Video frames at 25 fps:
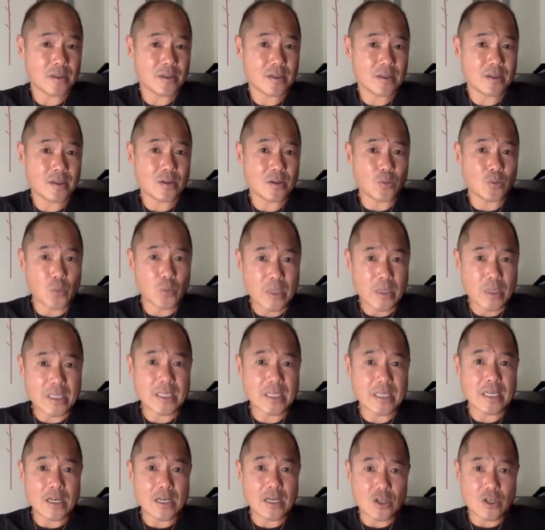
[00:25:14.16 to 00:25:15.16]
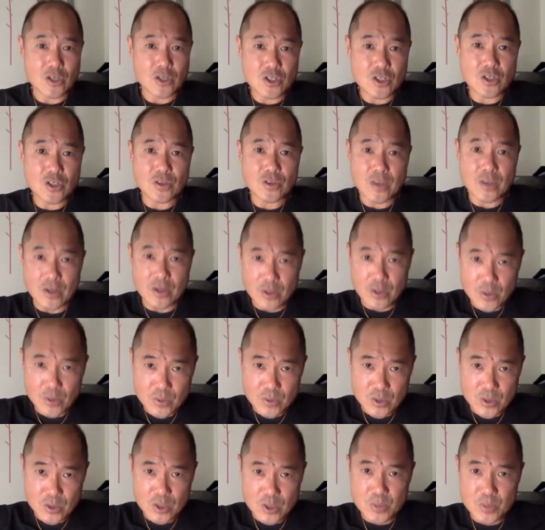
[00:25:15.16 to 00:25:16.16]
really understood their
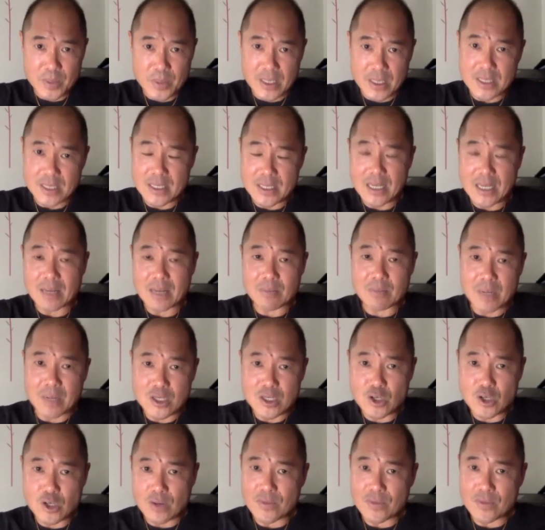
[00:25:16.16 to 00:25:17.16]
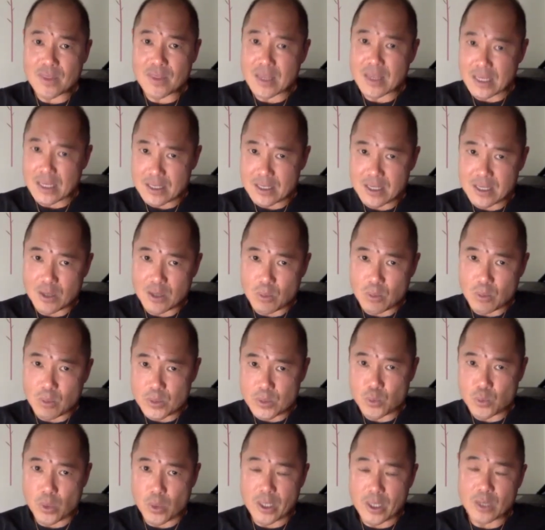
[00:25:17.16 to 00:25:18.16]
users because they could measure everything and tell what
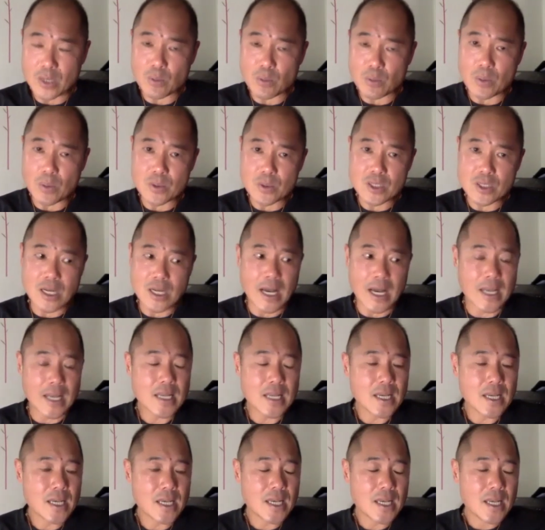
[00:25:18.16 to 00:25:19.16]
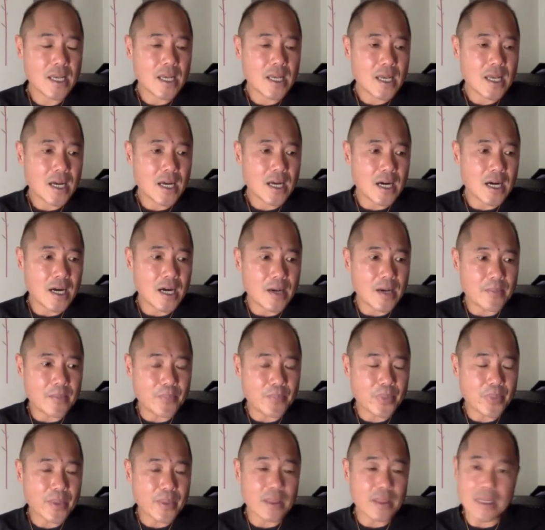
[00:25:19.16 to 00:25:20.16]
was working, what was not.
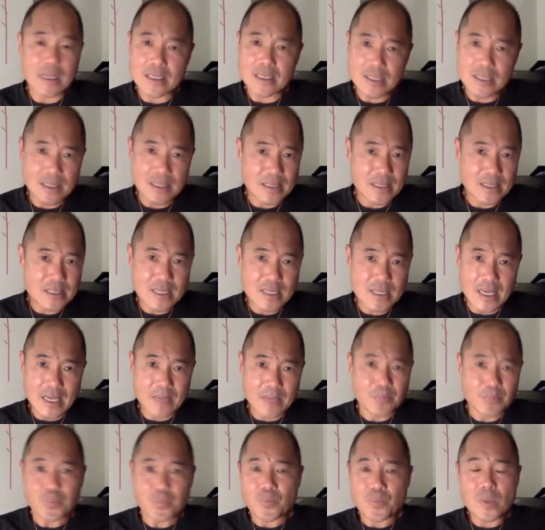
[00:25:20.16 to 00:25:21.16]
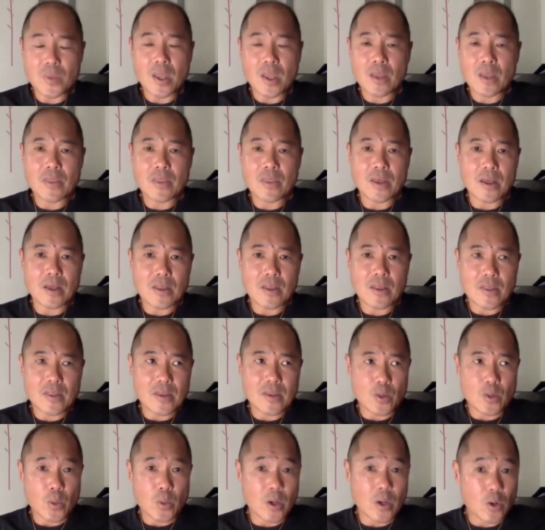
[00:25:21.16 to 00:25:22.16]
LinkedIn, the same.
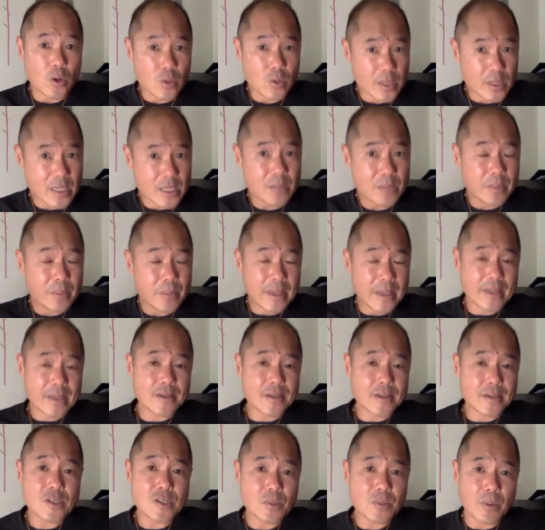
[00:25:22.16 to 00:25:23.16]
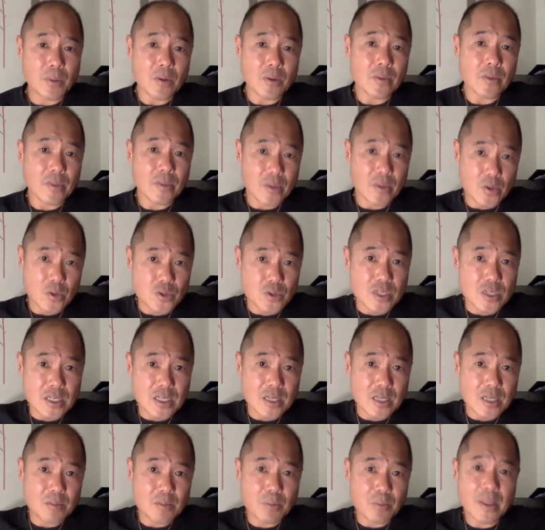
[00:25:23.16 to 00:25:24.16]
There were early competitors to both of those that
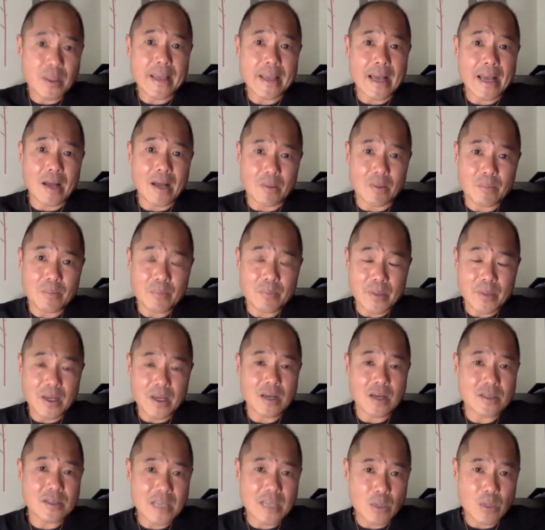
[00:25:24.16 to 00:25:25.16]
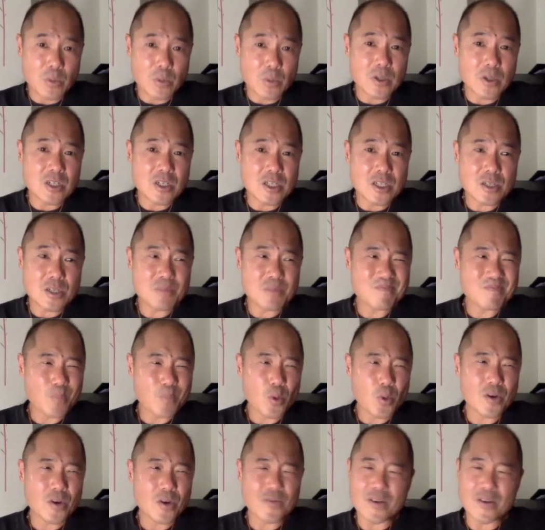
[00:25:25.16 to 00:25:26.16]
didn't play out because they were just
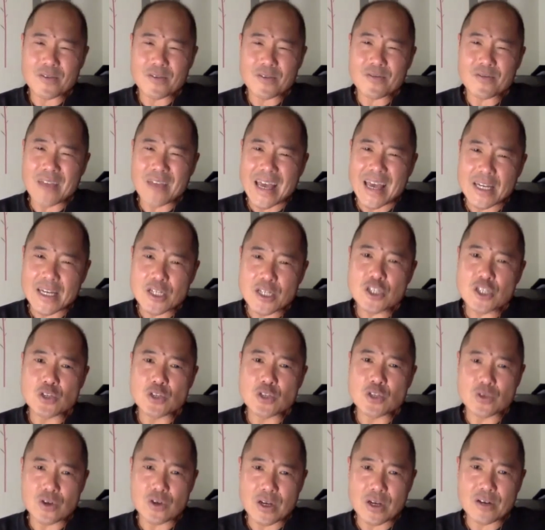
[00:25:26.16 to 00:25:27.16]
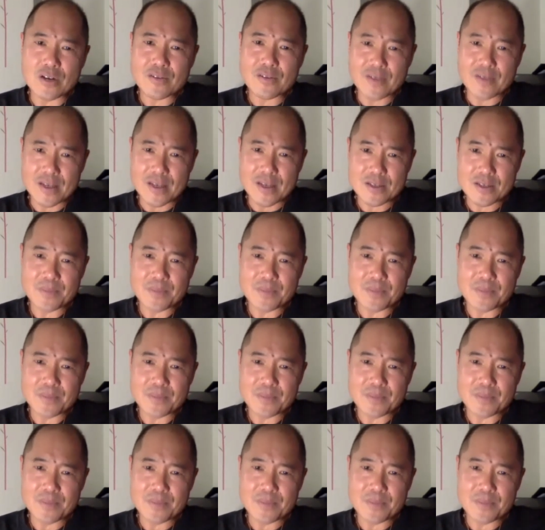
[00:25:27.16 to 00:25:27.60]
more of a faddish user interface.